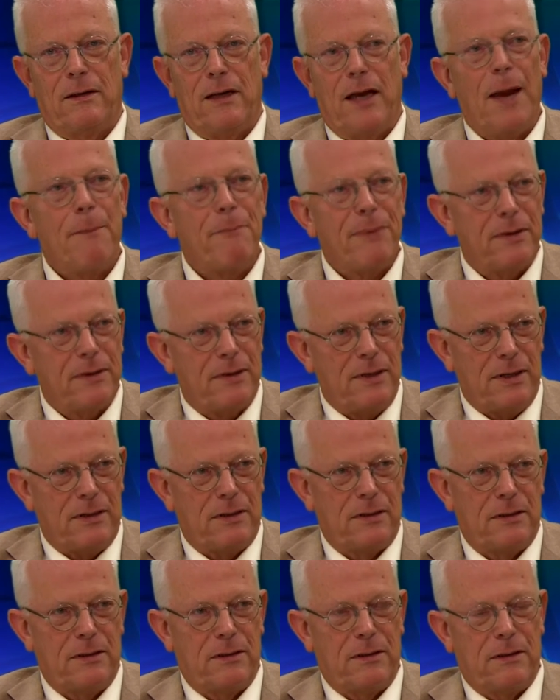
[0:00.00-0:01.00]
happened
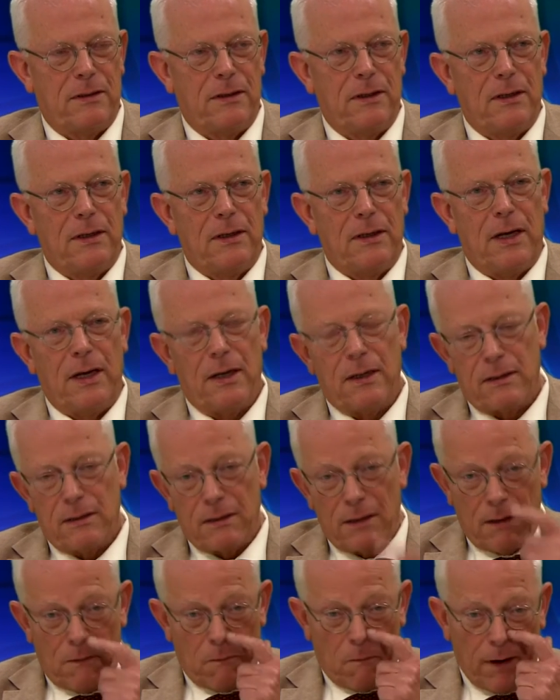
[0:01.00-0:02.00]
this? And
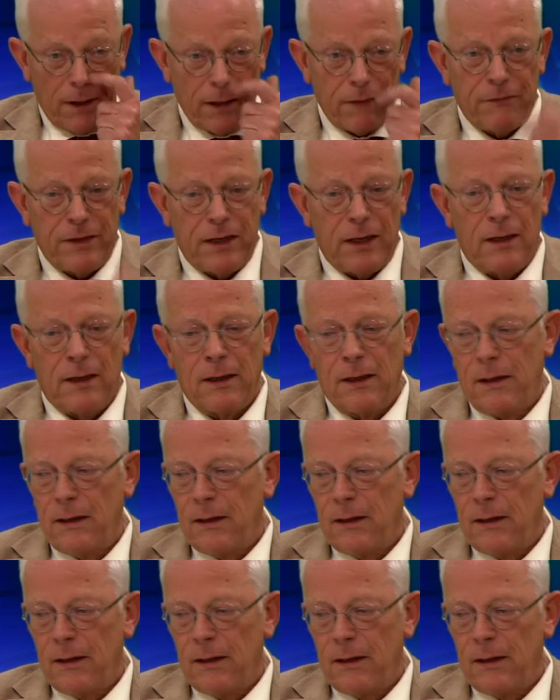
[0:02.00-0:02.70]
one of the